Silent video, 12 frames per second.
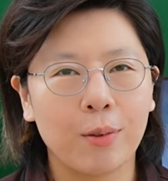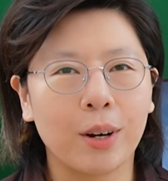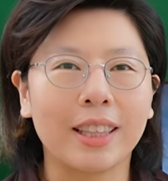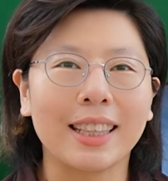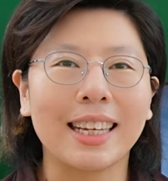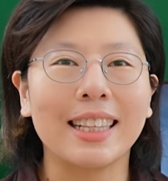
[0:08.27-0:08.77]

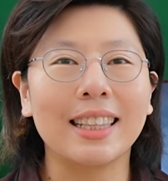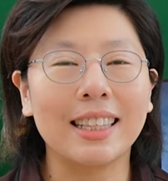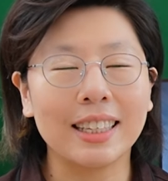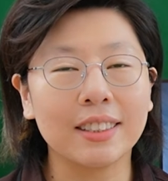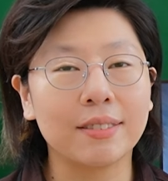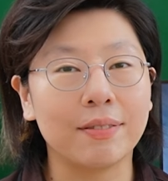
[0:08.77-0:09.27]
Well, today in
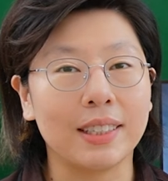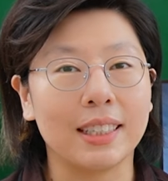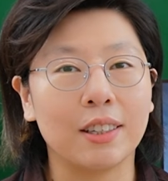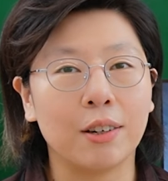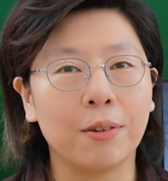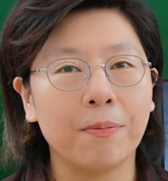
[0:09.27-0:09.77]
this
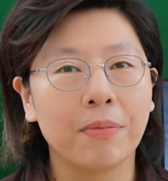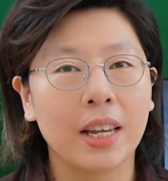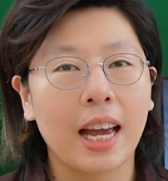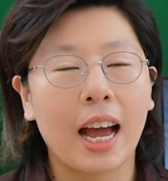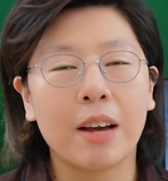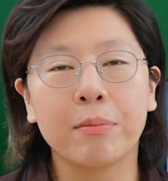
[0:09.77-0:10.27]
video,
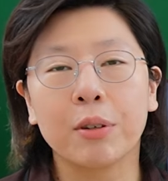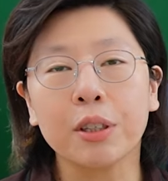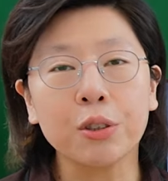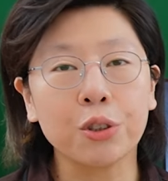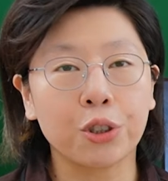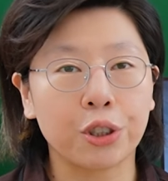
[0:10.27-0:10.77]
I'm
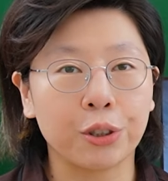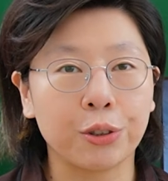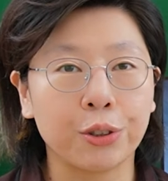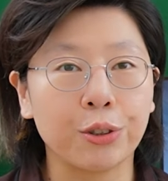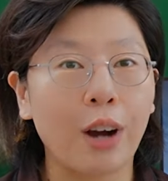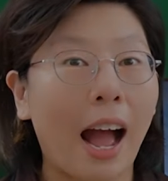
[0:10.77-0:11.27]
going to show
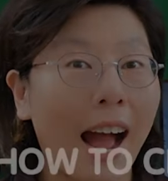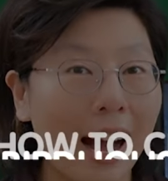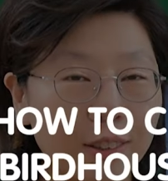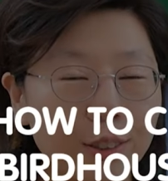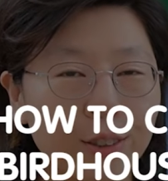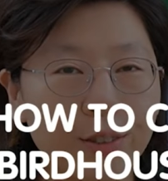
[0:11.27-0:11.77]
you
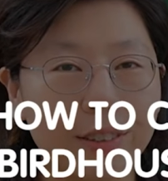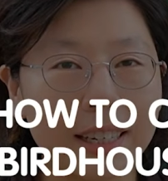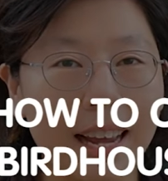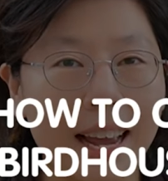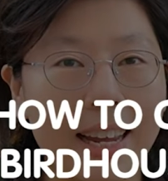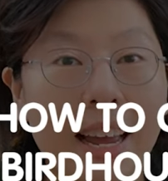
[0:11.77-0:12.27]
how to
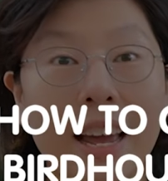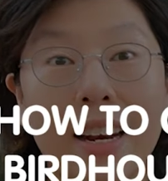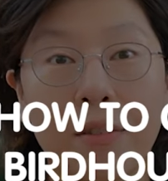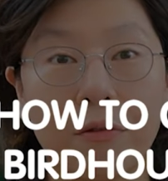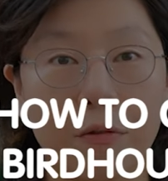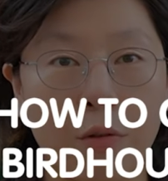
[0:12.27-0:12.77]
create
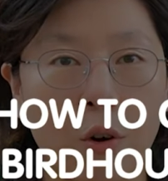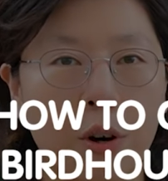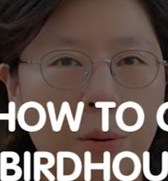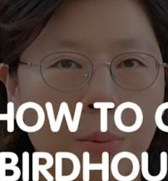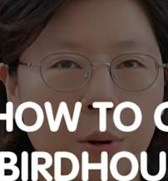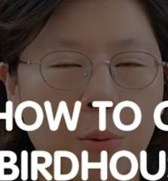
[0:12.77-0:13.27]
an
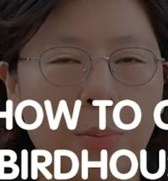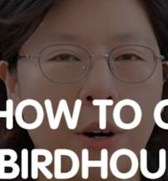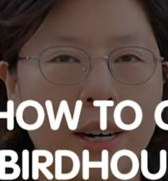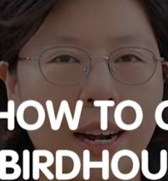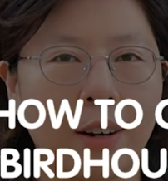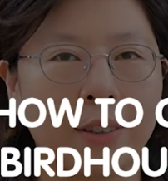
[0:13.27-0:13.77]
affordable
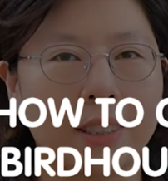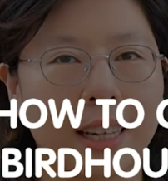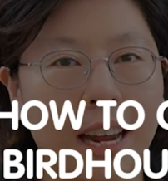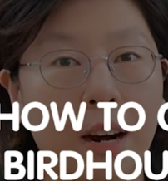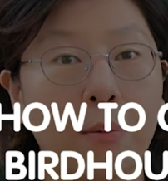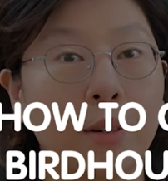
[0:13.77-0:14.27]
birdhouse
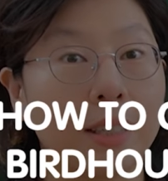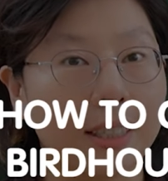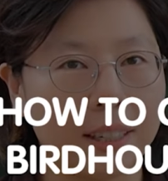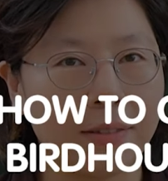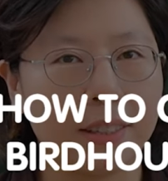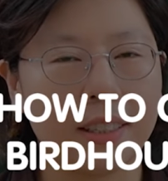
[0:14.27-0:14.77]
camera
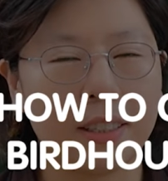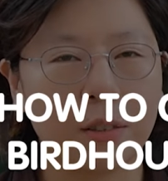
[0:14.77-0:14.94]
TV